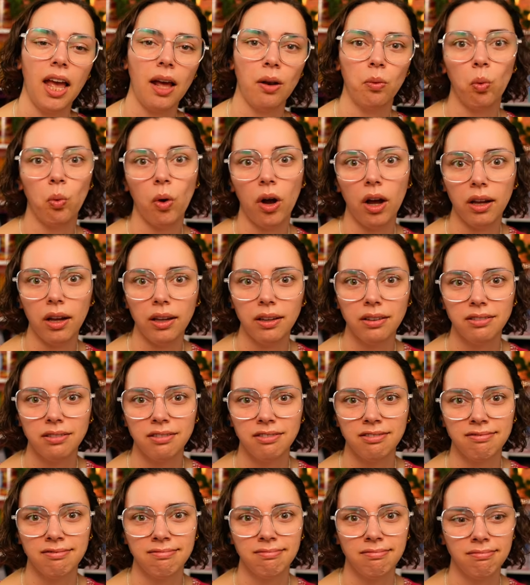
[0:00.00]
And why?
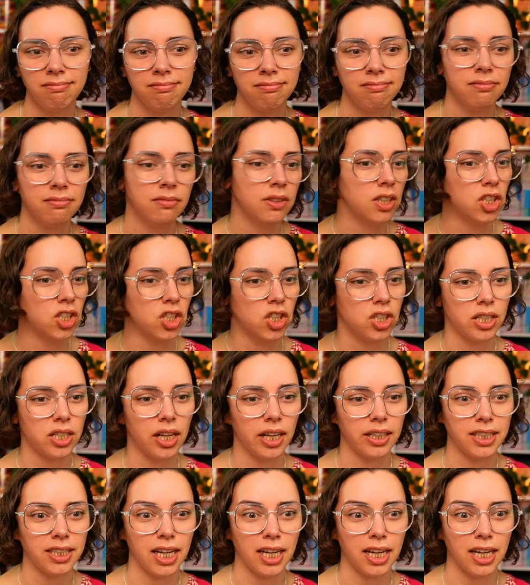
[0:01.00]
Just like